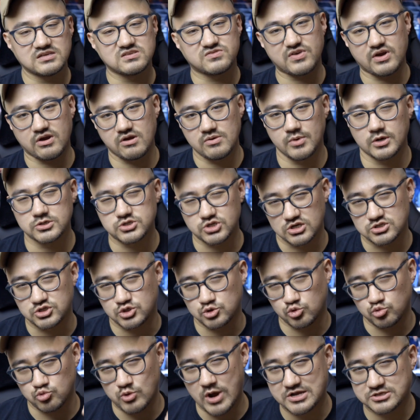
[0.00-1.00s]
is very much a
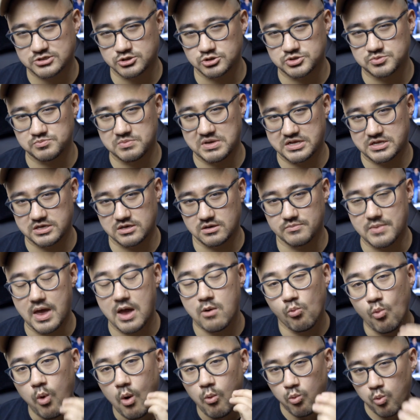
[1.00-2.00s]
director's medium,
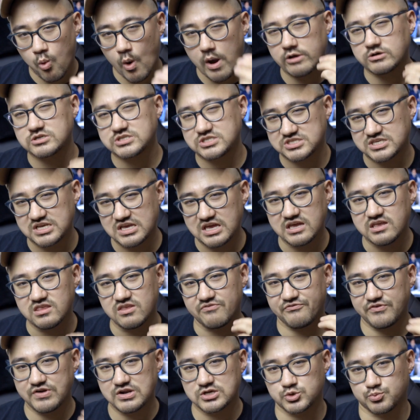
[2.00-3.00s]
and what we're seeing, the
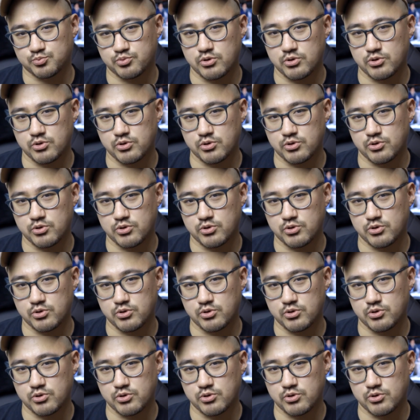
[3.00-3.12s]
finished